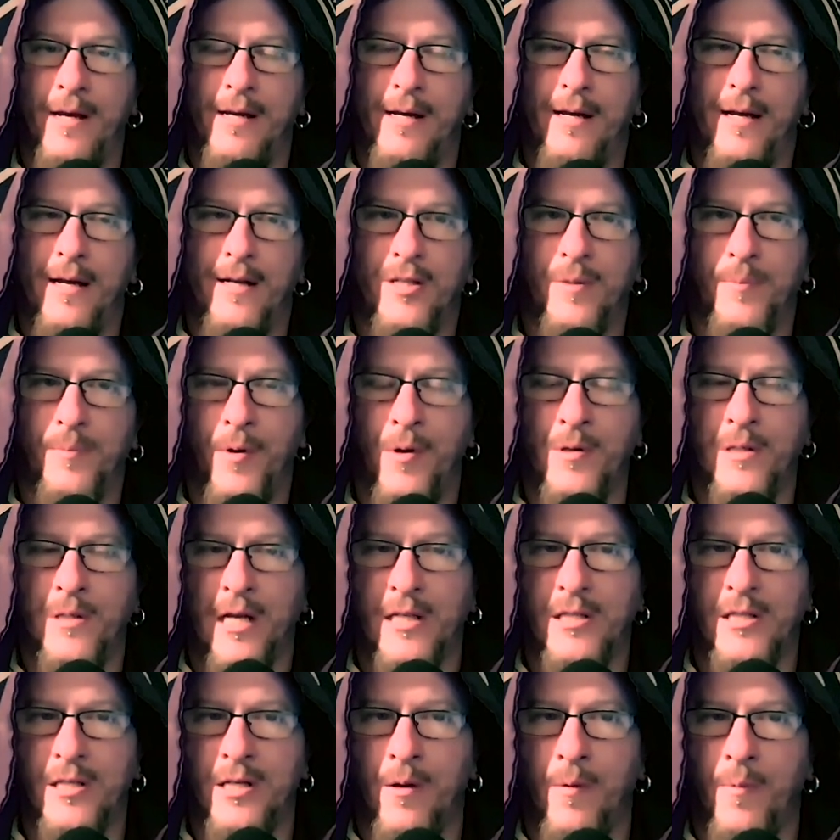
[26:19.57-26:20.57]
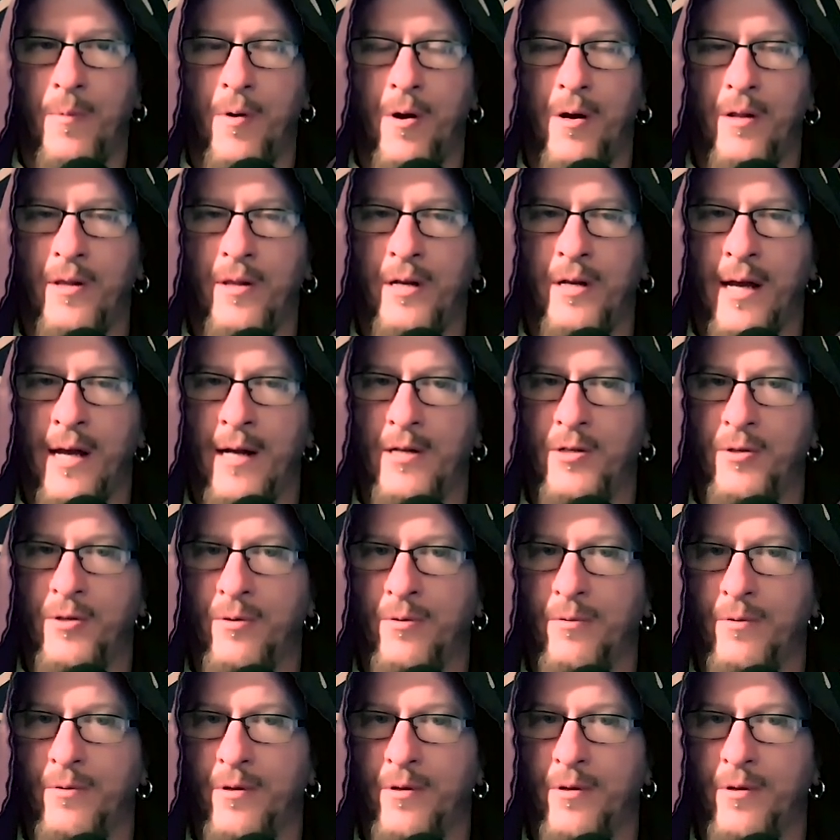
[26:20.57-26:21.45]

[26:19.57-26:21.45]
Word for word: I suppose that's, you know, part of the natural